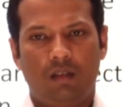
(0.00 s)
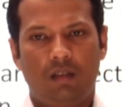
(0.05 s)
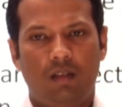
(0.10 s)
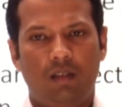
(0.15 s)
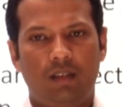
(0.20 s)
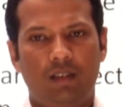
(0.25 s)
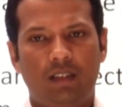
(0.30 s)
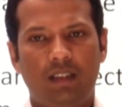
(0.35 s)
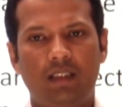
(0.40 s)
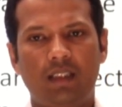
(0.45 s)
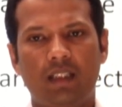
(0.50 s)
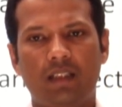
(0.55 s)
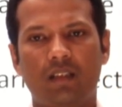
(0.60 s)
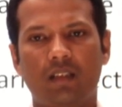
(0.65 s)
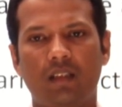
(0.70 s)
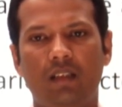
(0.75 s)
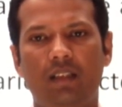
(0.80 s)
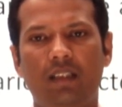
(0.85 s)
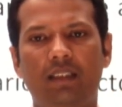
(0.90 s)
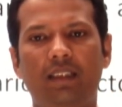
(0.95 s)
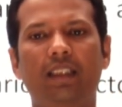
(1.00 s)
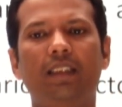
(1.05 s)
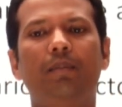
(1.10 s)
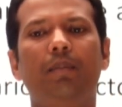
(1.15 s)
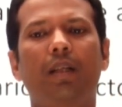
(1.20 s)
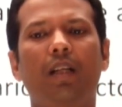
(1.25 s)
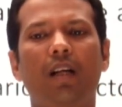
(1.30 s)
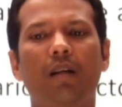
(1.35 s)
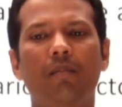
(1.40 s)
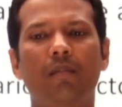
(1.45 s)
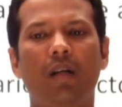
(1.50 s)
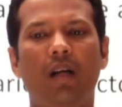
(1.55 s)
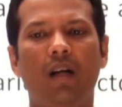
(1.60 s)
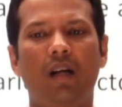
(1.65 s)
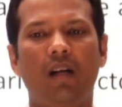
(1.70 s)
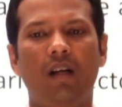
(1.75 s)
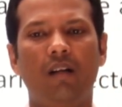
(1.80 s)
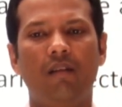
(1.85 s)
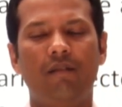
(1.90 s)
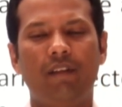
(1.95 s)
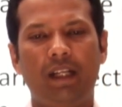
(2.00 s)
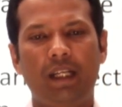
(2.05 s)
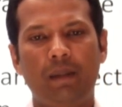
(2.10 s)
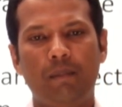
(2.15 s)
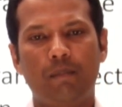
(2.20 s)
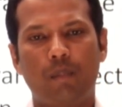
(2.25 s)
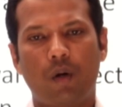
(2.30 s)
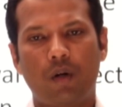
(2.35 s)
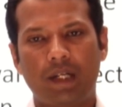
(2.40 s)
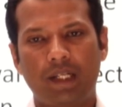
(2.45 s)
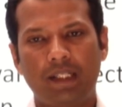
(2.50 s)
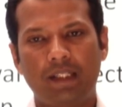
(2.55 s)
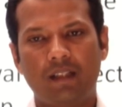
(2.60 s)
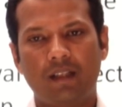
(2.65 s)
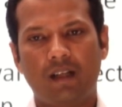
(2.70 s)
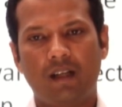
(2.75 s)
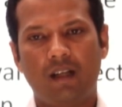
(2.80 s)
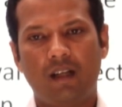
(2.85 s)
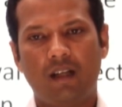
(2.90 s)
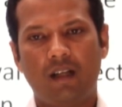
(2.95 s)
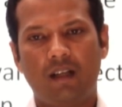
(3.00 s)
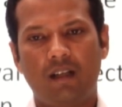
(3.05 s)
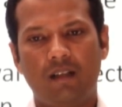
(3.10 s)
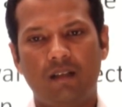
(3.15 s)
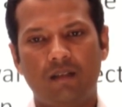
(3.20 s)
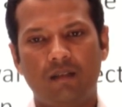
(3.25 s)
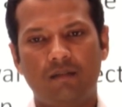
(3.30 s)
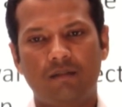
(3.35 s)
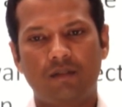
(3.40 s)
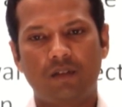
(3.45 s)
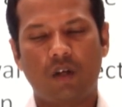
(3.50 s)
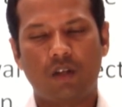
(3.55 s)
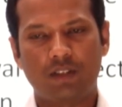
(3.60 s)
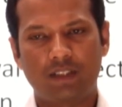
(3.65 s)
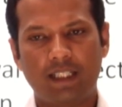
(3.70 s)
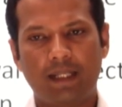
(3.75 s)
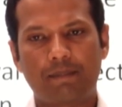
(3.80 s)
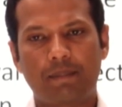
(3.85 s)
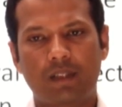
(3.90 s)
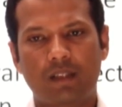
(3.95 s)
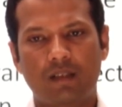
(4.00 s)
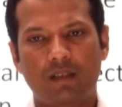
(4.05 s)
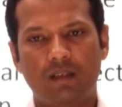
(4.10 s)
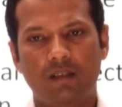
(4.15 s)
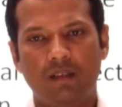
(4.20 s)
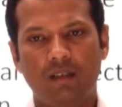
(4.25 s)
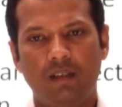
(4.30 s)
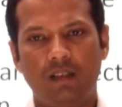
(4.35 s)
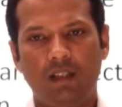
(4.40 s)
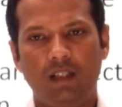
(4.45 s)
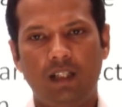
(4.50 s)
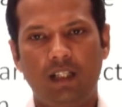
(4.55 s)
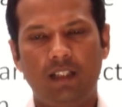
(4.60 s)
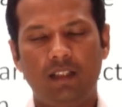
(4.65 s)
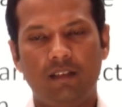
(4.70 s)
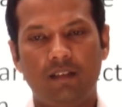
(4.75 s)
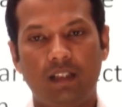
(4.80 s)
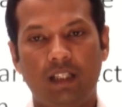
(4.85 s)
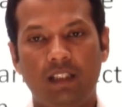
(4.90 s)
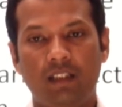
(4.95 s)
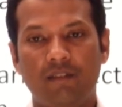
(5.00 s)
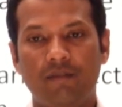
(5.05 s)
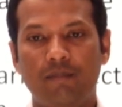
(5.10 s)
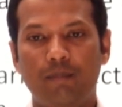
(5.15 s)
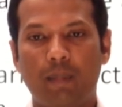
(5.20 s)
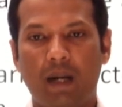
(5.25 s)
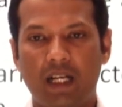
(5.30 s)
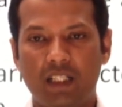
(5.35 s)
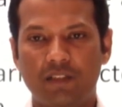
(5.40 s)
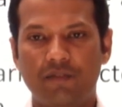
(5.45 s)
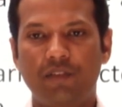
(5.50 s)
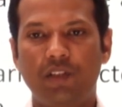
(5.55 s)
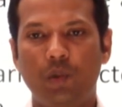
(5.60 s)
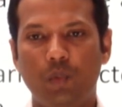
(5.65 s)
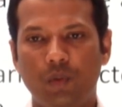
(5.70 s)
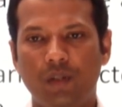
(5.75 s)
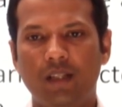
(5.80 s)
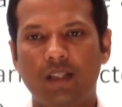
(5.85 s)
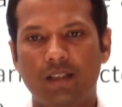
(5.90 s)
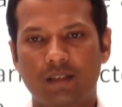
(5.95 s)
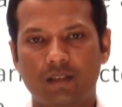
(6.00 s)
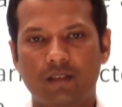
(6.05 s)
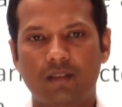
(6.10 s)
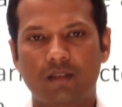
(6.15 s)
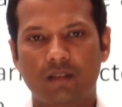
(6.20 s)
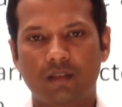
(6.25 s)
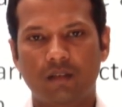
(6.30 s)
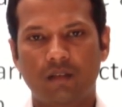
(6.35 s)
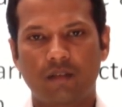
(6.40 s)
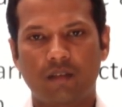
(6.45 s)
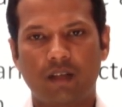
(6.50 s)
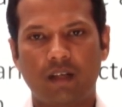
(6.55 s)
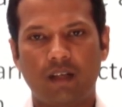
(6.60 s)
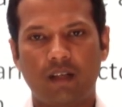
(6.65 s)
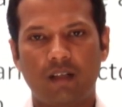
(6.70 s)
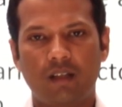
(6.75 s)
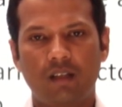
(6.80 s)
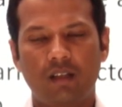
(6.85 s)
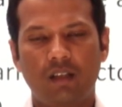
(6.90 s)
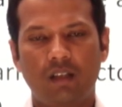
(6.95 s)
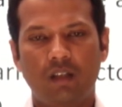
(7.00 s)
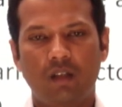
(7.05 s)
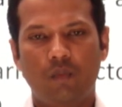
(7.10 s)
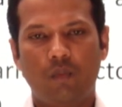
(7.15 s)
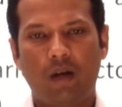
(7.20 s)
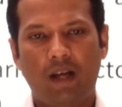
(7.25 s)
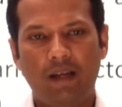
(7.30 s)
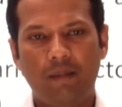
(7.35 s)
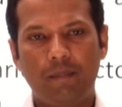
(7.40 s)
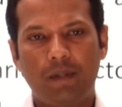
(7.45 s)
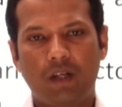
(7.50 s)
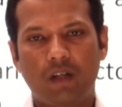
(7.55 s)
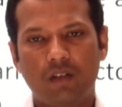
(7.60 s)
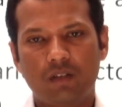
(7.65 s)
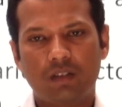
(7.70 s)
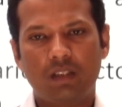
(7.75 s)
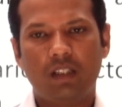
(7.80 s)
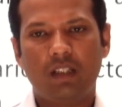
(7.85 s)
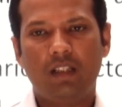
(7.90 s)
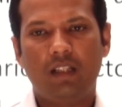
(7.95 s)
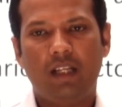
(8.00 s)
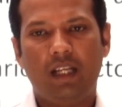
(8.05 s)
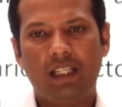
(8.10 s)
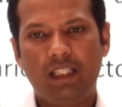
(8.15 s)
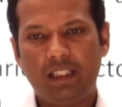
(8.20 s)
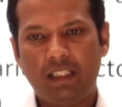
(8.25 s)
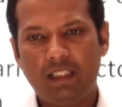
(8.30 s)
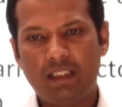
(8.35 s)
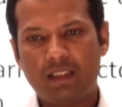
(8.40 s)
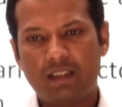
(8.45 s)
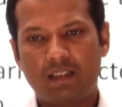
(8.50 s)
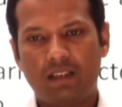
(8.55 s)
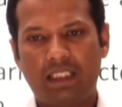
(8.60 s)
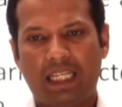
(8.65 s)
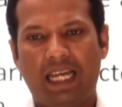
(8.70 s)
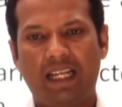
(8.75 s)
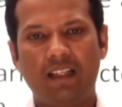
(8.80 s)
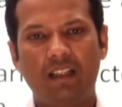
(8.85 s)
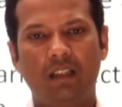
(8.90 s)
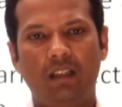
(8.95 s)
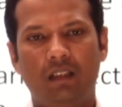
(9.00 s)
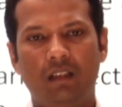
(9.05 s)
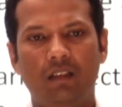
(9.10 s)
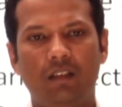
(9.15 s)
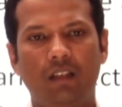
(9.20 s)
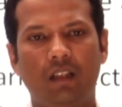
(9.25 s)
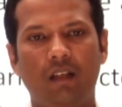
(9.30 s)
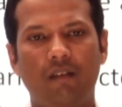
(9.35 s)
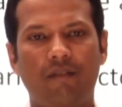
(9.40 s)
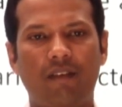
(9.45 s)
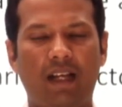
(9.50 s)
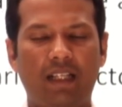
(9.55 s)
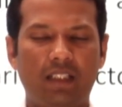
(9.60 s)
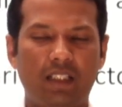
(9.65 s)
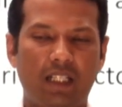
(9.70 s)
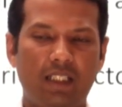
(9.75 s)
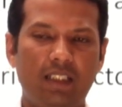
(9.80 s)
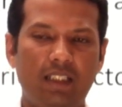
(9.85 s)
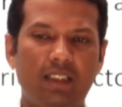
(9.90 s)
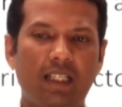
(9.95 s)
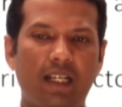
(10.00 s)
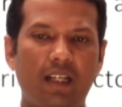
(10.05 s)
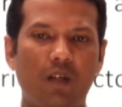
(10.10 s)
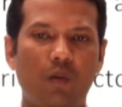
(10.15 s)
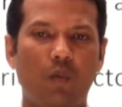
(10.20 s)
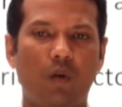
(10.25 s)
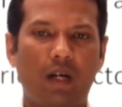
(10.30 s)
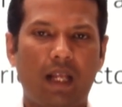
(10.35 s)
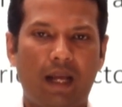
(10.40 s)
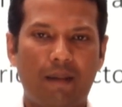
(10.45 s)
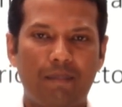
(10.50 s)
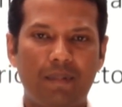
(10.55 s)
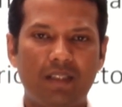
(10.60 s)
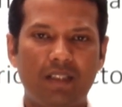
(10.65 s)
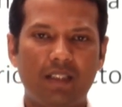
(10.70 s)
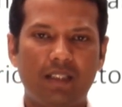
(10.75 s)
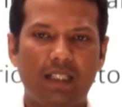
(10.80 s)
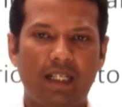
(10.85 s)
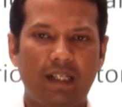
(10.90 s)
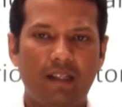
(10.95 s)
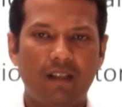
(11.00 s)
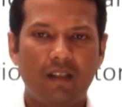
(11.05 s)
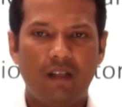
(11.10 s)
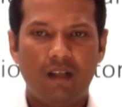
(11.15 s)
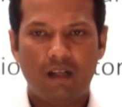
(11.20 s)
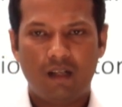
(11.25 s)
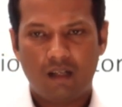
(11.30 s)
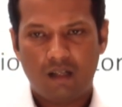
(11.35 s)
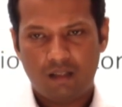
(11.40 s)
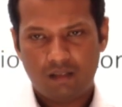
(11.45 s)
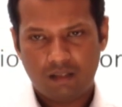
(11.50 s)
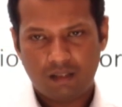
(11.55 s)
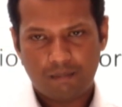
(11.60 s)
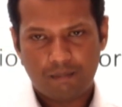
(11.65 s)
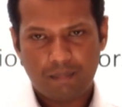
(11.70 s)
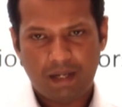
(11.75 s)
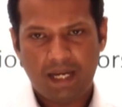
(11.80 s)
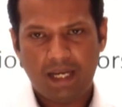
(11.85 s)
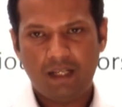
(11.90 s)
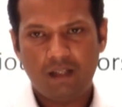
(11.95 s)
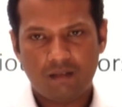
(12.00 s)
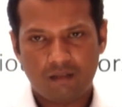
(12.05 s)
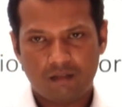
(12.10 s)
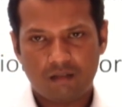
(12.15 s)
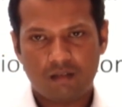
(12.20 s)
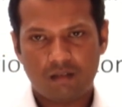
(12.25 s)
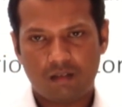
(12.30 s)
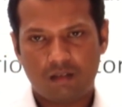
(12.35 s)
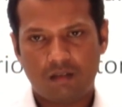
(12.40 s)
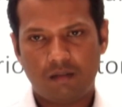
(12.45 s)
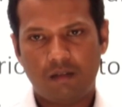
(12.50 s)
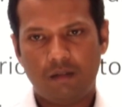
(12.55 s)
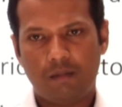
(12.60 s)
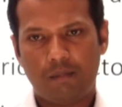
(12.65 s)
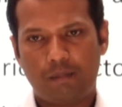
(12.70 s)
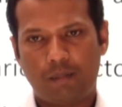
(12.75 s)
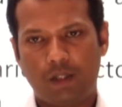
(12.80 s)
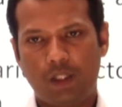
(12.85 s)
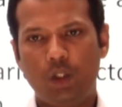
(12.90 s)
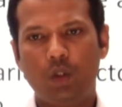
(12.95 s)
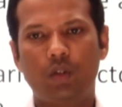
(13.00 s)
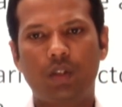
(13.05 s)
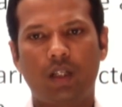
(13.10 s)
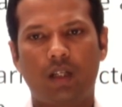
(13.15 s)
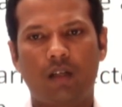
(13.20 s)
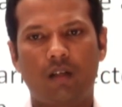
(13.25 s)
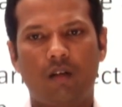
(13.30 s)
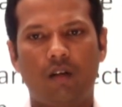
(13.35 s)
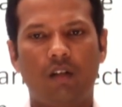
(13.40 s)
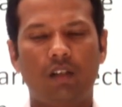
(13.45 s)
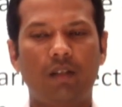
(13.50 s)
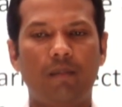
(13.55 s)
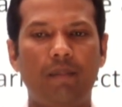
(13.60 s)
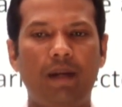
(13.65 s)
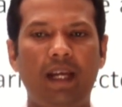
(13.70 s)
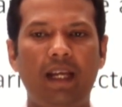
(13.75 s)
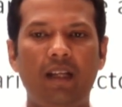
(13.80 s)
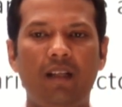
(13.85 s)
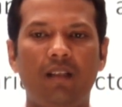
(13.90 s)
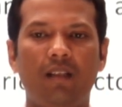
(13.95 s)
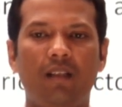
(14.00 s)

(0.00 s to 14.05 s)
This has become a very important concept in the past few years. Okay, why? Because in this channel, in the franchisee channel, what happens is that the main producer or the main